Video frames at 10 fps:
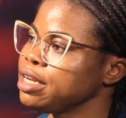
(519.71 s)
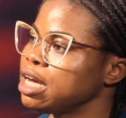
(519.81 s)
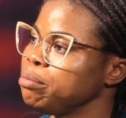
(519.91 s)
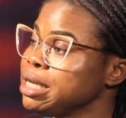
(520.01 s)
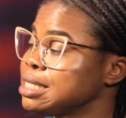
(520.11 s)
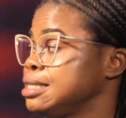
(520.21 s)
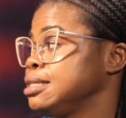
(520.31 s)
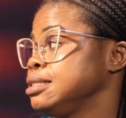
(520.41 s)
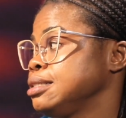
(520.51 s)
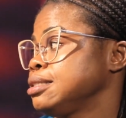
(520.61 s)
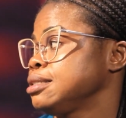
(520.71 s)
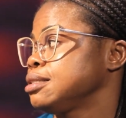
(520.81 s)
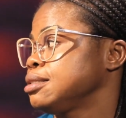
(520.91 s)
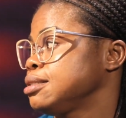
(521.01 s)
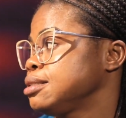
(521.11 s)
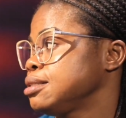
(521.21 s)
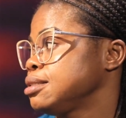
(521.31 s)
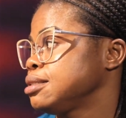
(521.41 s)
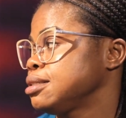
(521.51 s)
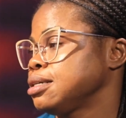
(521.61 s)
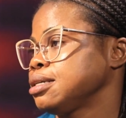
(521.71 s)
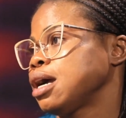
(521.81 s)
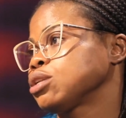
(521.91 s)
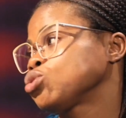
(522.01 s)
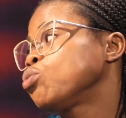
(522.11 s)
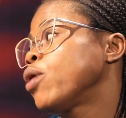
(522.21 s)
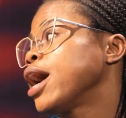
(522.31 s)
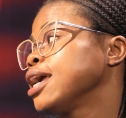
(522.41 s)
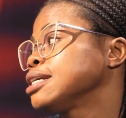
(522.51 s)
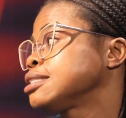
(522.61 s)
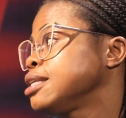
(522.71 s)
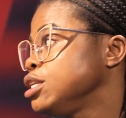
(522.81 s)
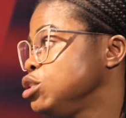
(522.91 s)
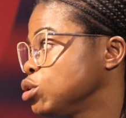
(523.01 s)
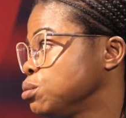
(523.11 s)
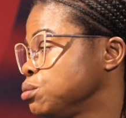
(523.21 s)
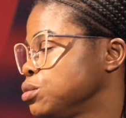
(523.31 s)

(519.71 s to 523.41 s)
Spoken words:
their meeting at Umuahia Stadium.